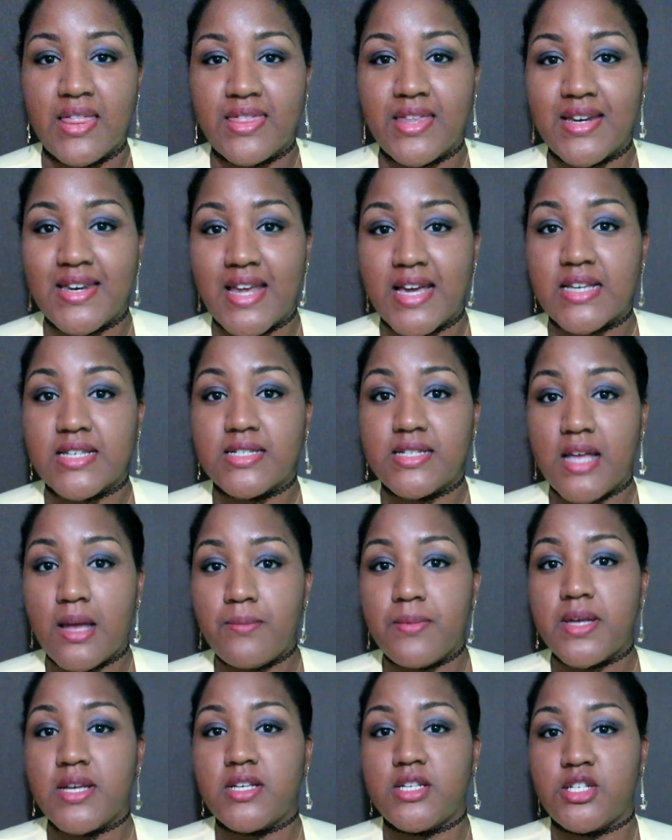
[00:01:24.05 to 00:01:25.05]
The next
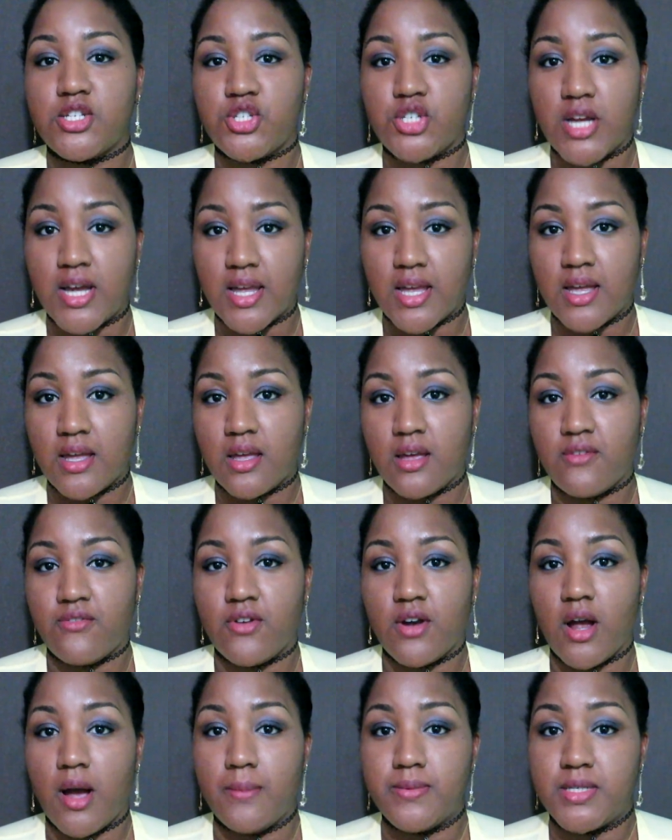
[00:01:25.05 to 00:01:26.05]
step is checking if
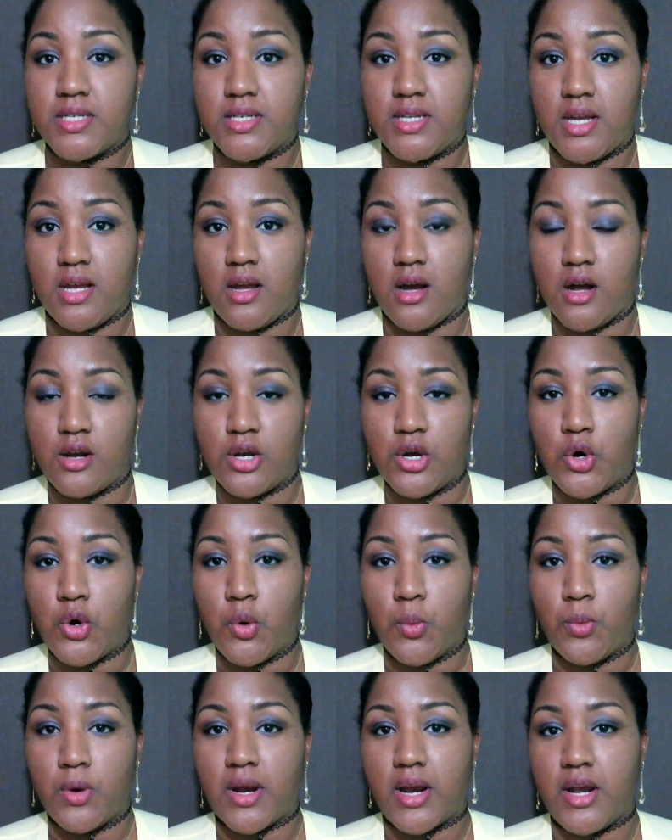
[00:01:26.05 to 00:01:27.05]
you're up to date on your
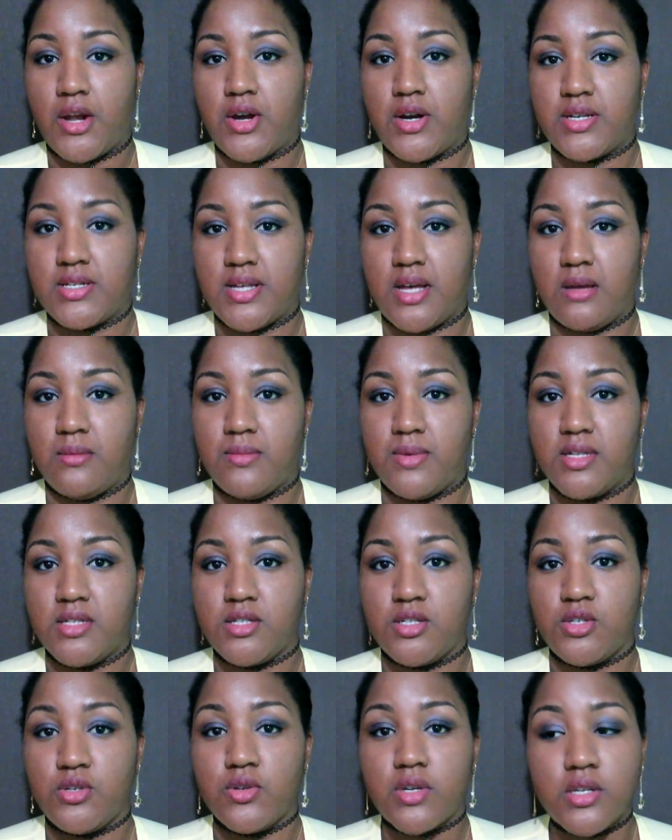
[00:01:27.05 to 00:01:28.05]
homework and your
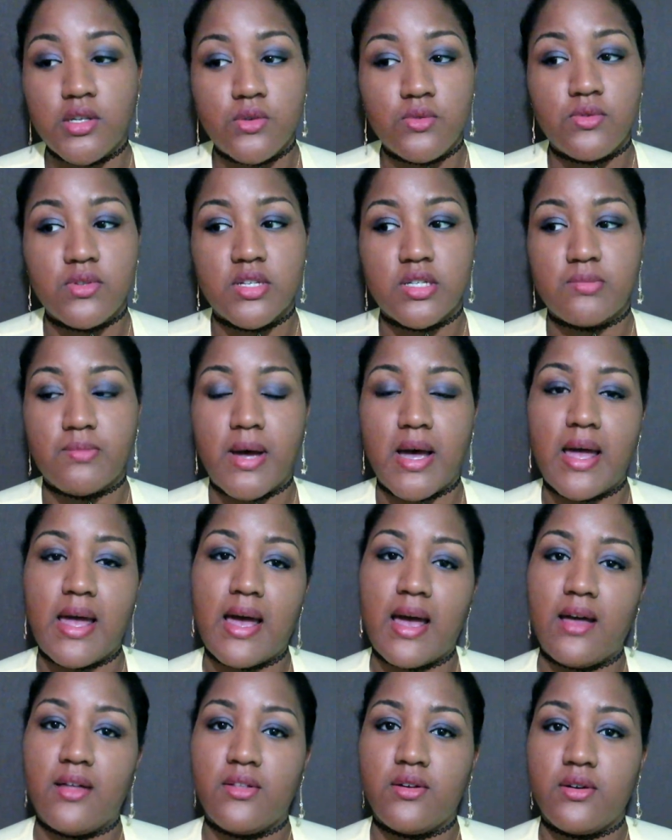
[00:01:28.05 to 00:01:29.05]
assignments. You can do this by
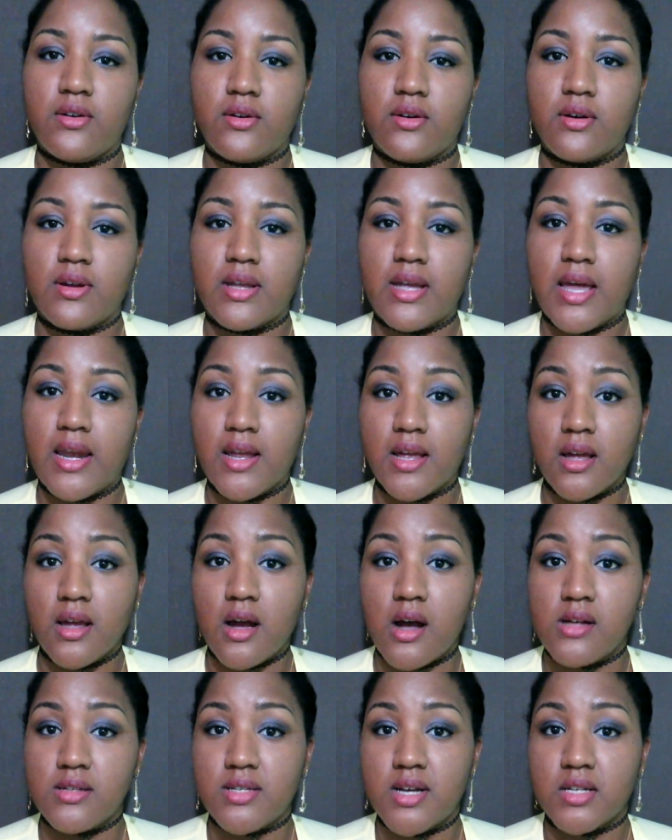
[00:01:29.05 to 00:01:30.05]
either getting in
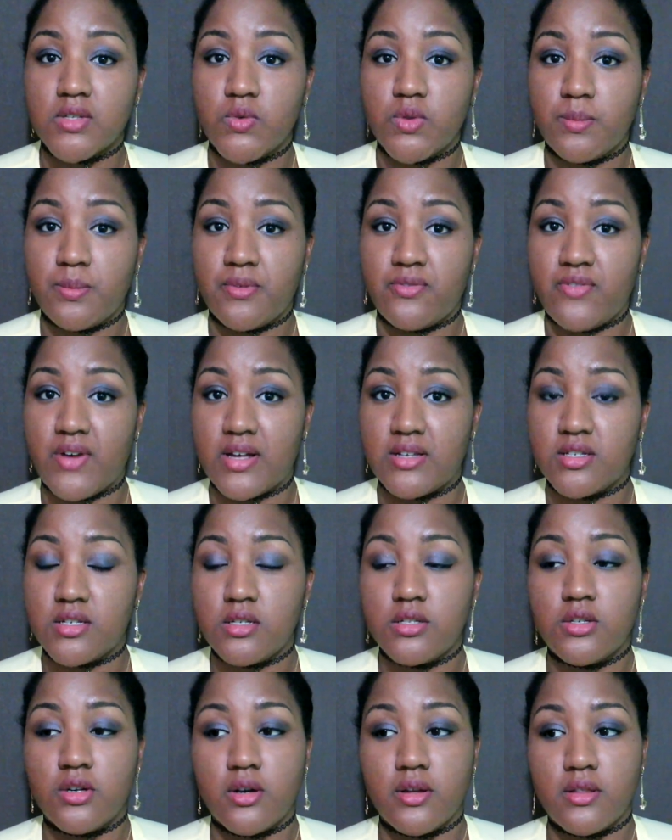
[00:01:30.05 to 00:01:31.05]
contact with the
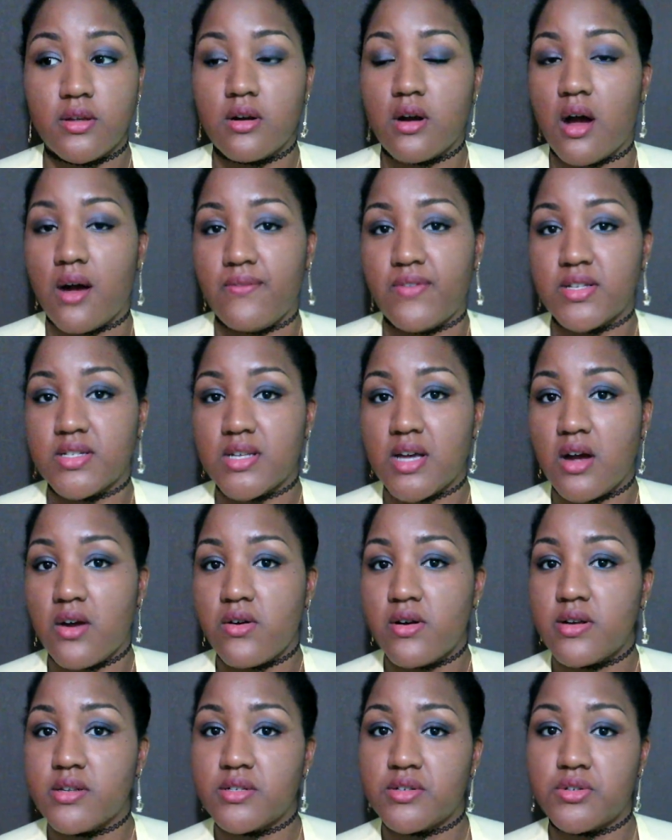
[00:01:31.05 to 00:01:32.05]
professor during their office
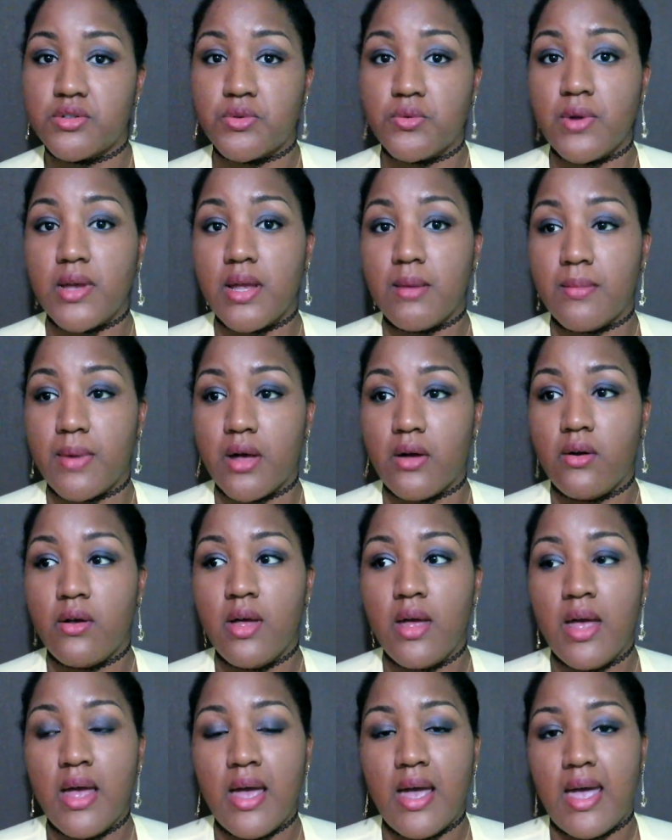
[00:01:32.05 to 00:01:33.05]
hours or through email
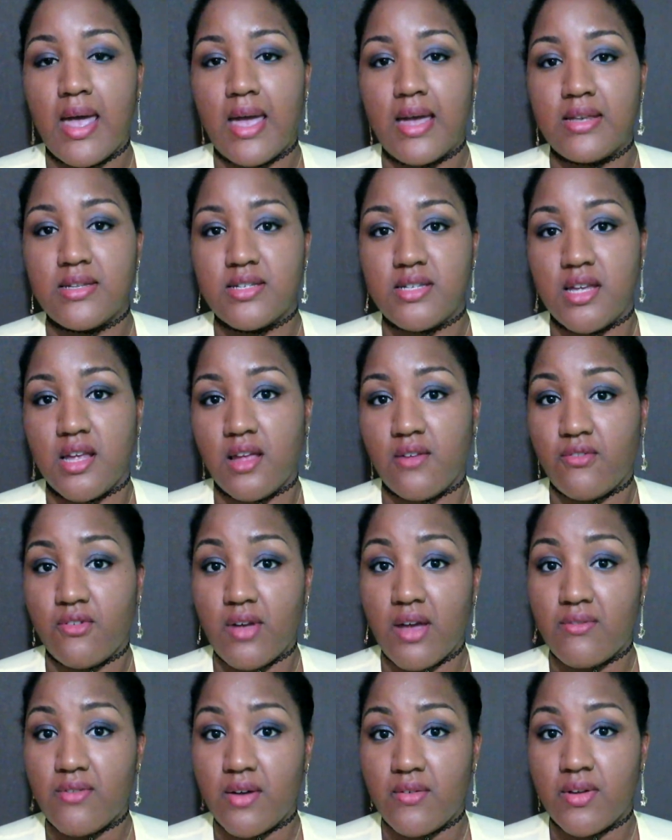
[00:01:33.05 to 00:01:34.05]
and seeing if you
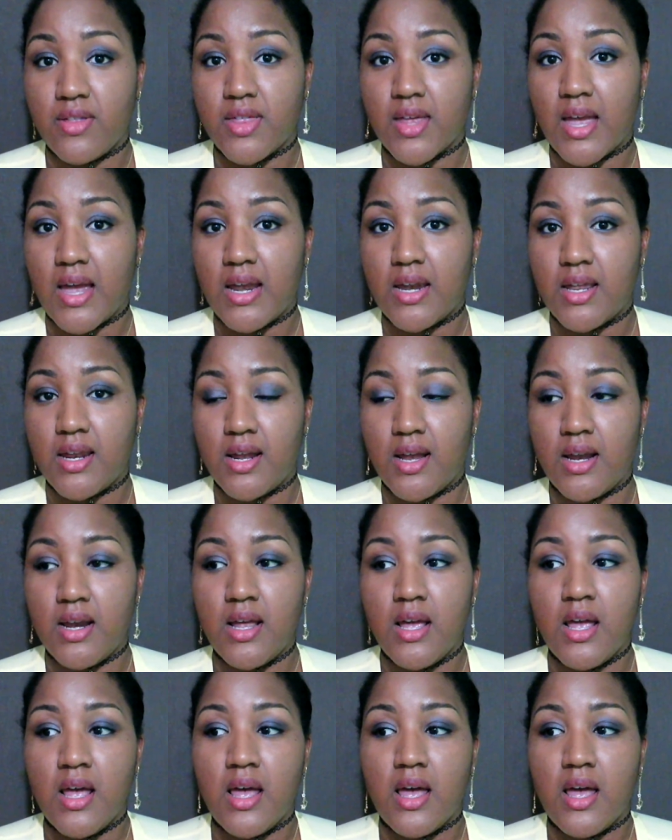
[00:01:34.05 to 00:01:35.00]
have everything handed in.